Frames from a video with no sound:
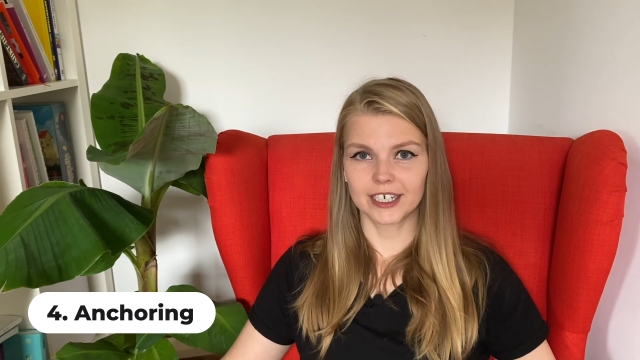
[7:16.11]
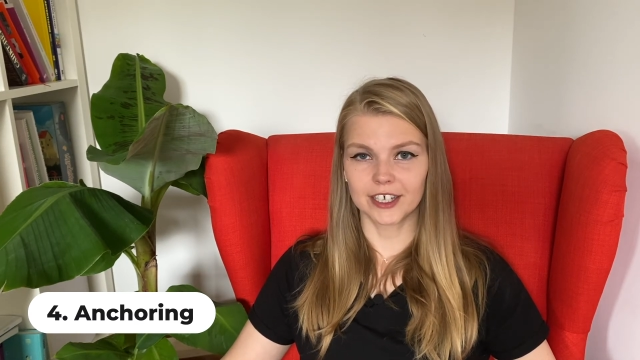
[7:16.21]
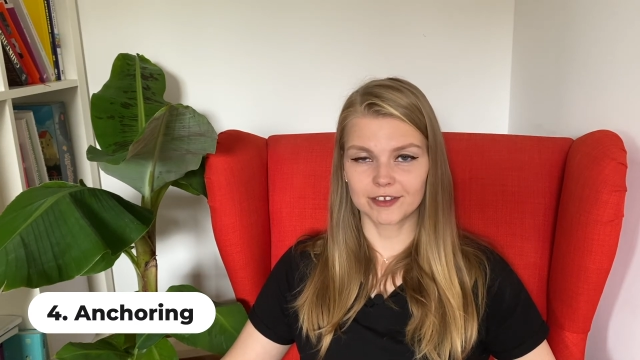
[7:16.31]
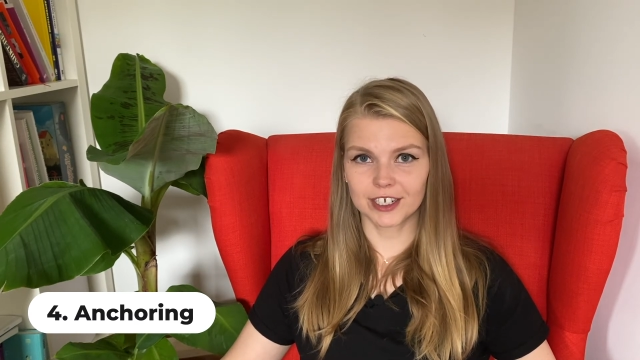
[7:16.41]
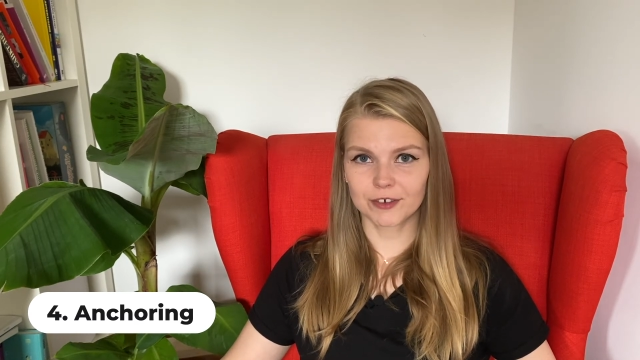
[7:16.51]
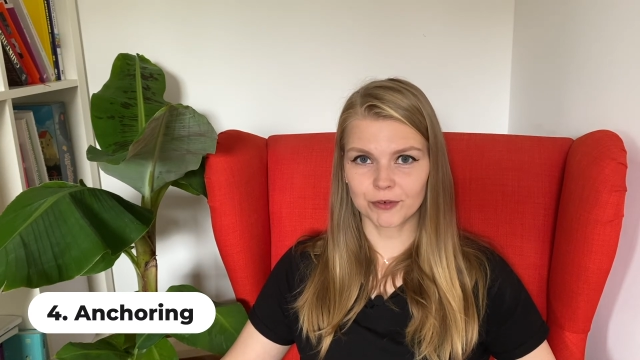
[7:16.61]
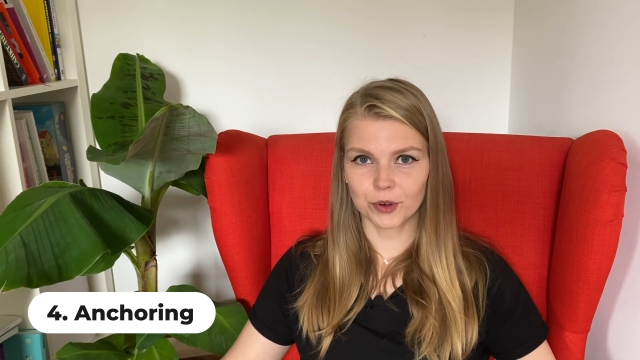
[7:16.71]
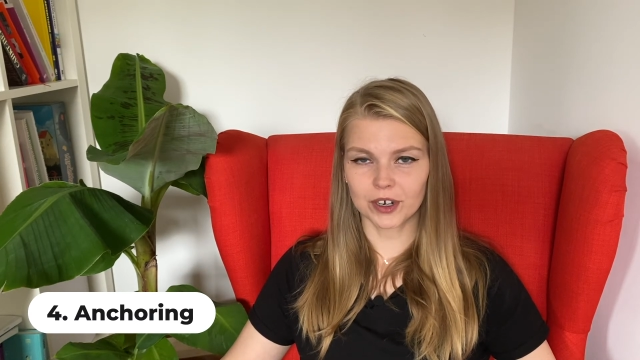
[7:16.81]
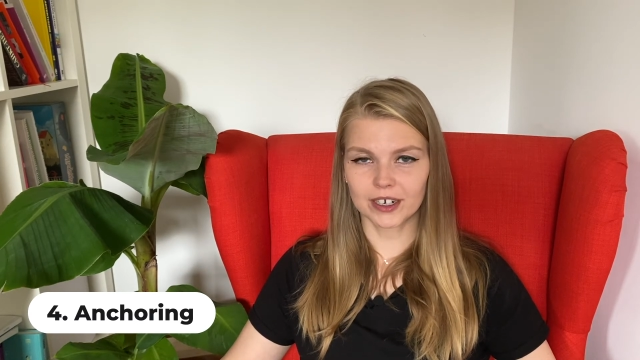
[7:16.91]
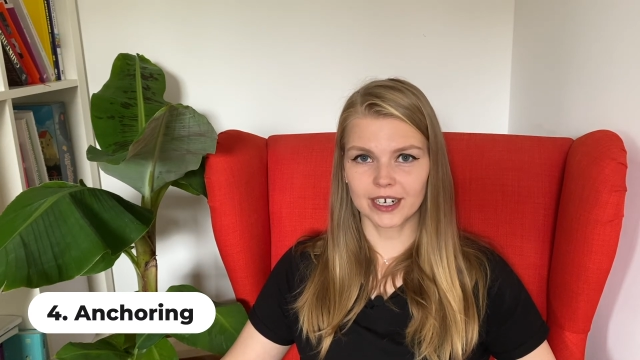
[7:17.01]
and
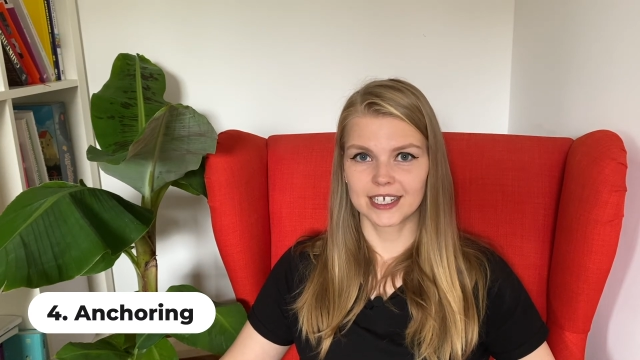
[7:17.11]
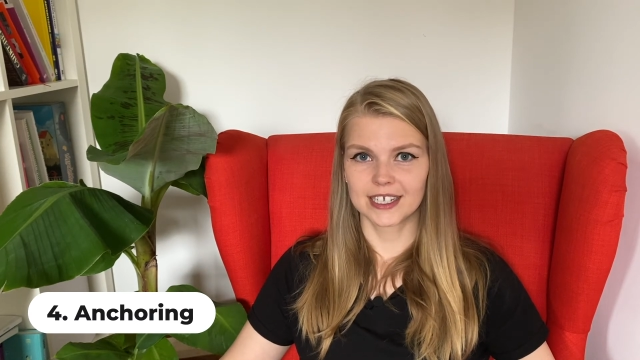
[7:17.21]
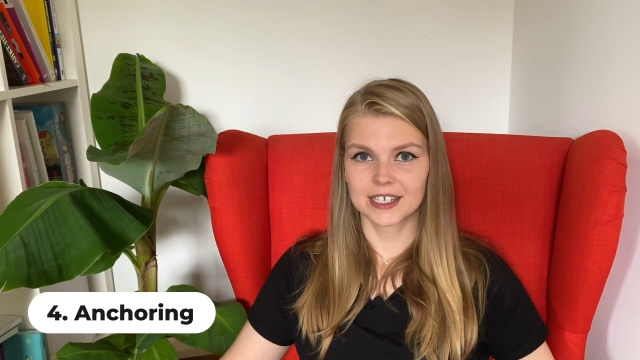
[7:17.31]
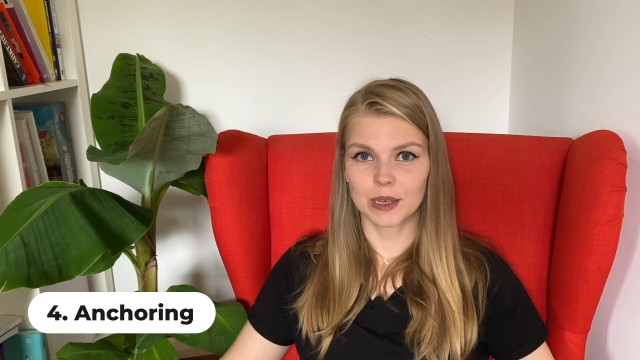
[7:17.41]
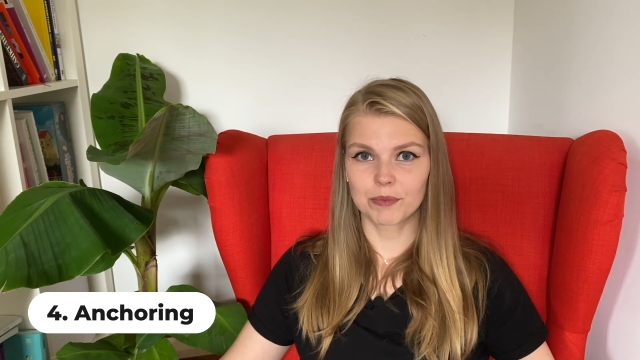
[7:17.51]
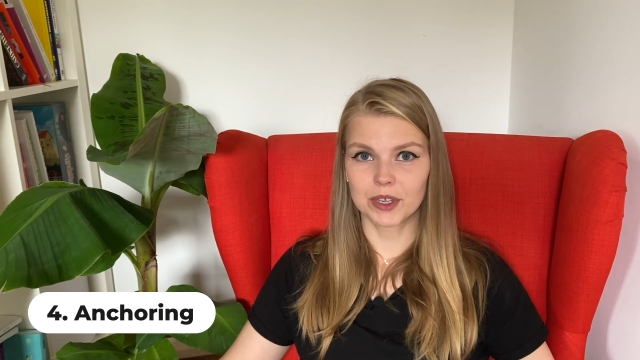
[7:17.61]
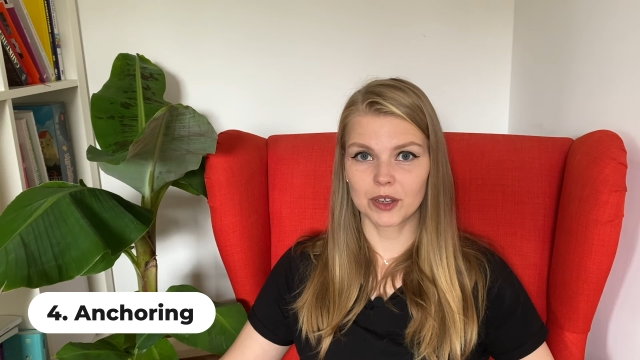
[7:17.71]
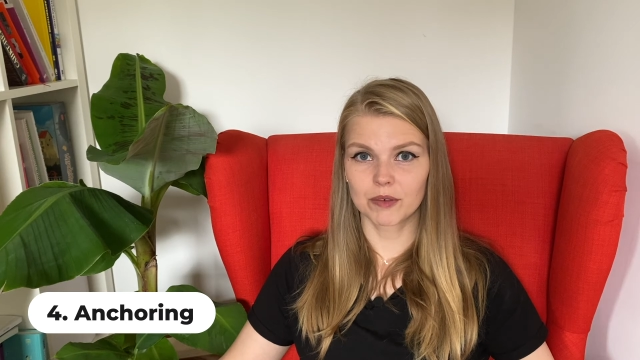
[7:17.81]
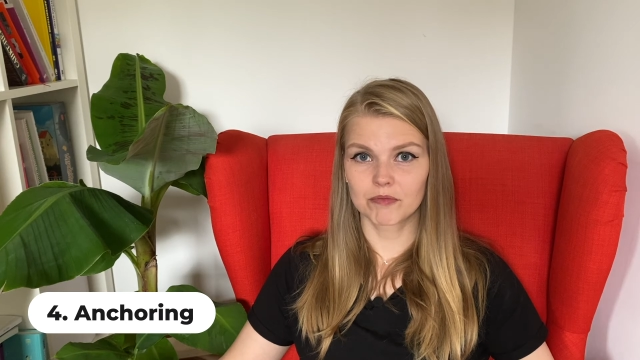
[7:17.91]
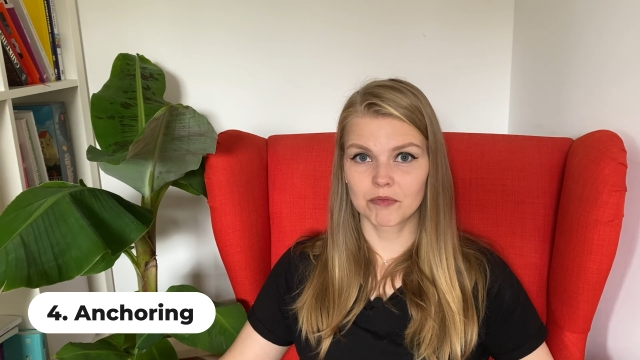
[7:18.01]
therefore
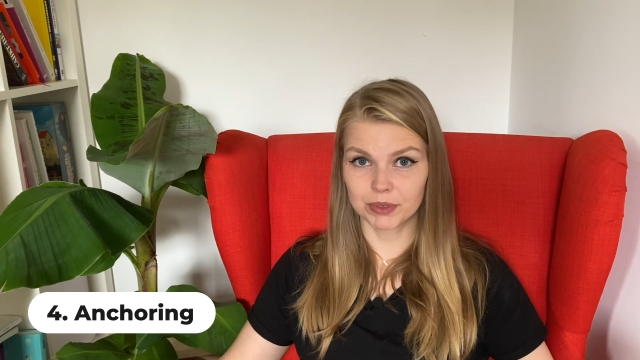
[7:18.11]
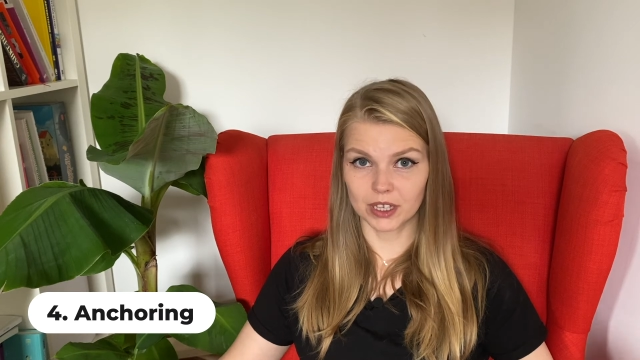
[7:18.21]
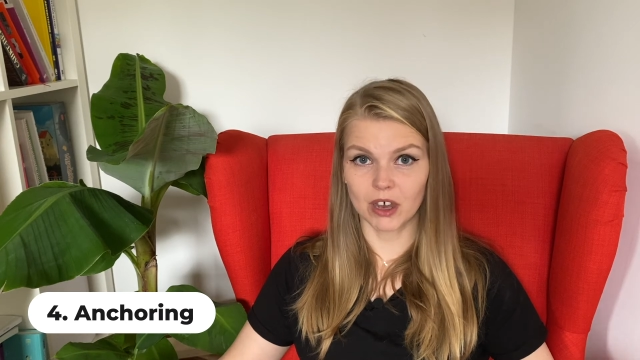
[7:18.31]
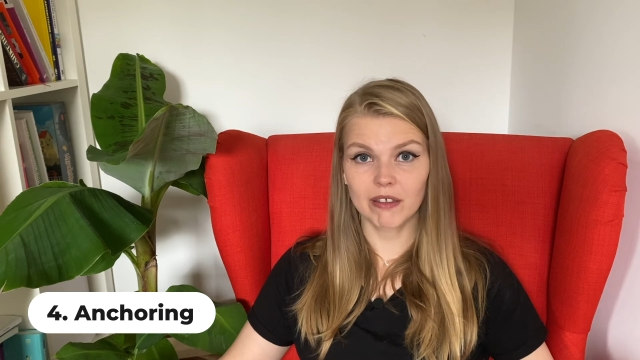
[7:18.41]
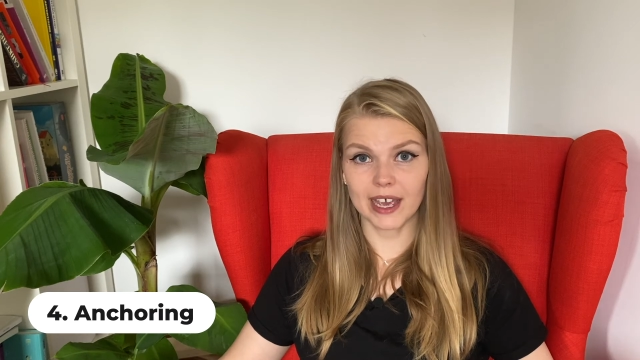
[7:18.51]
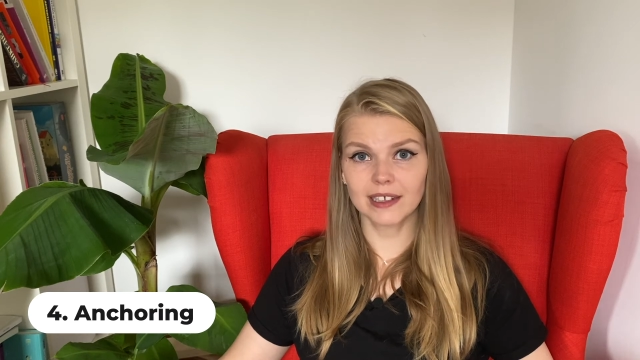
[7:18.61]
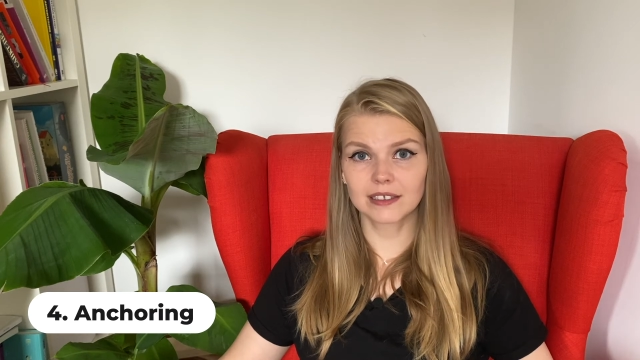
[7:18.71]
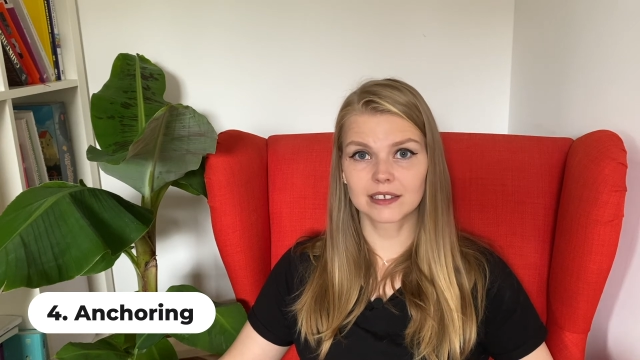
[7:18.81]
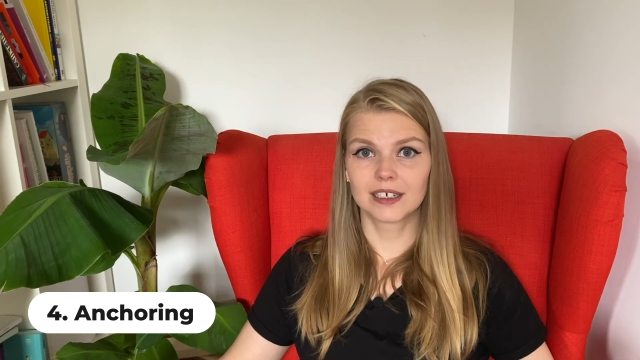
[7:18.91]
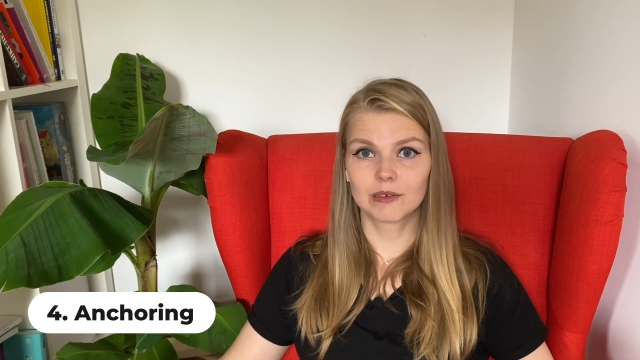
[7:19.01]
something below that